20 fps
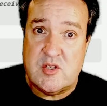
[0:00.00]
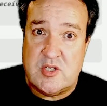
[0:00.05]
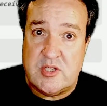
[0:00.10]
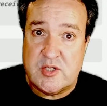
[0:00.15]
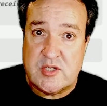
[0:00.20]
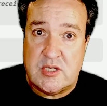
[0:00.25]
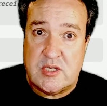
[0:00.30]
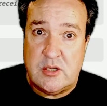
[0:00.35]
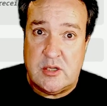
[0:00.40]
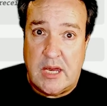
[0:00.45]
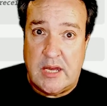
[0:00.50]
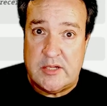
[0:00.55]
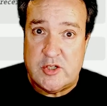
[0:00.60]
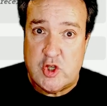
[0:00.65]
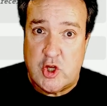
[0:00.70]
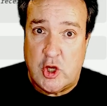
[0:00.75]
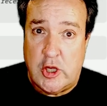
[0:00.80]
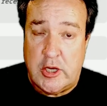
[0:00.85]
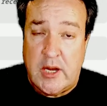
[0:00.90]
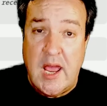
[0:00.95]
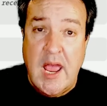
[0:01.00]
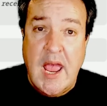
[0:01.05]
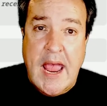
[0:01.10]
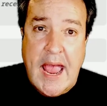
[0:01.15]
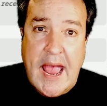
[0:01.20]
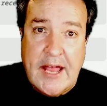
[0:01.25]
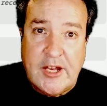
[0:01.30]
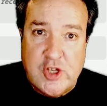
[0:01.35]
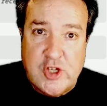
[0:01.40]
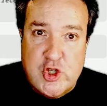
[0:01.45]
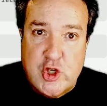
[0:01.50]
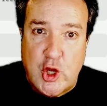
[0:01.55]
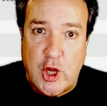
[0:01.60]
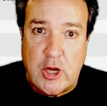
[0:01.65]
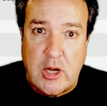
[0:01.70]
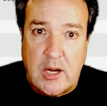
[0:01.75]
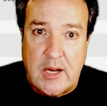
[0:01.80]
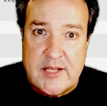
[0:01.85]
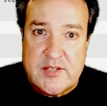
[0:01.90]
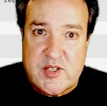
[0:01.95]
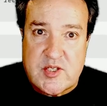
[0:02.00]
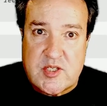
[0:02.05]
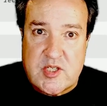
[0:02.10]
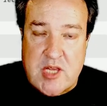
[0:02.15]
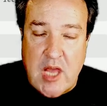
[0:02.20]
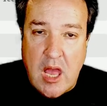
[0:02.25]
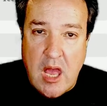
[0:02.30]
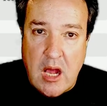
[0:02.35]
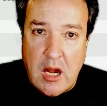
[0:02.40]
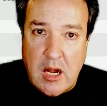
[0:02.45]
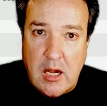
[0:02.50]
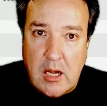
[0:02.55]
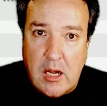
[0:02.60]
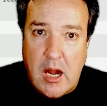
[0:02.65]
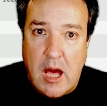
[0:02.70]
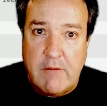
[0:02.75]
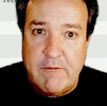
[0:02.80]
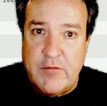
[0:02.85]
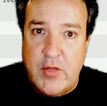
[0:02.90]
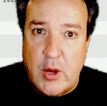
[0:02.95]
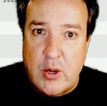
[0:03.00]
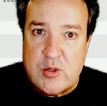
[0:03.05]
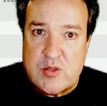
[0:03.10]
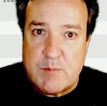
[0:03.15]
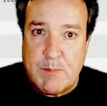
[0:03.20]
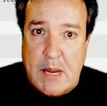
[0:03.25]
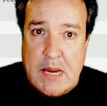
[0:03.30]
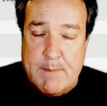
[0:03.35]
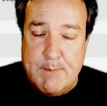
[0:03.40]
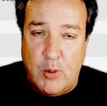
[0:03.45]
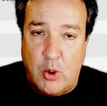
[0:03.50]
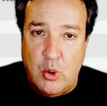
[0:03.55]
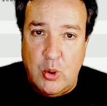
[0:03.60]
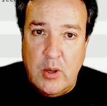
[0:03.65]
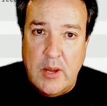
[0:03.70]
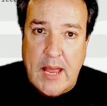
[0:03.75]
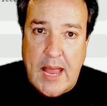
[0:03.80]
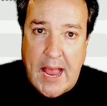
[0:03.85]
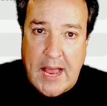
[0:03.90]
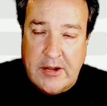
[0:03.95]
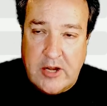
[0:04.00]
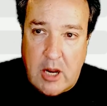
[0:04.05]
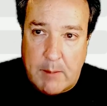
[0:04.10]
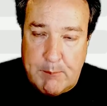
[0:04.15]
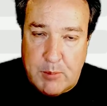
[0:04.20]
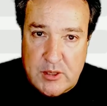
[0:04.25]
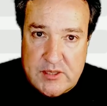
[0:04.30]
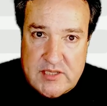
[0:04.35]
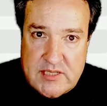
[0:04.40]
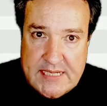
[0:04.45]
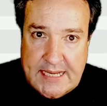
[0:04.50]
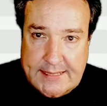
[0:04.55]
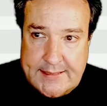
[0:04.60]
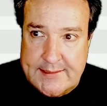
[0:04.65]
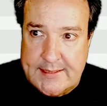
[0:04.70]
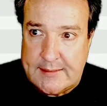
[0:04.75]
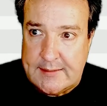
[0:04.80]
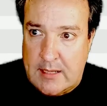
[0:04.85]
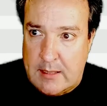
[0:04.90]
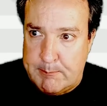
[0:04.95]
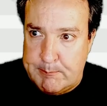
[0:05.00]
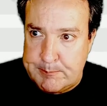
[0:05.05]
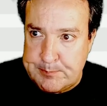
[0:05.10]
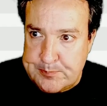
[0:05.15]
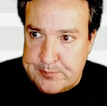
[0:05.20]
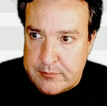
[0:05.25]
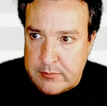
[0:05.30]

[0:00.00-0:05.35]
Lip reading: Jacinda Ardern. And journalists love those people and are protecting them.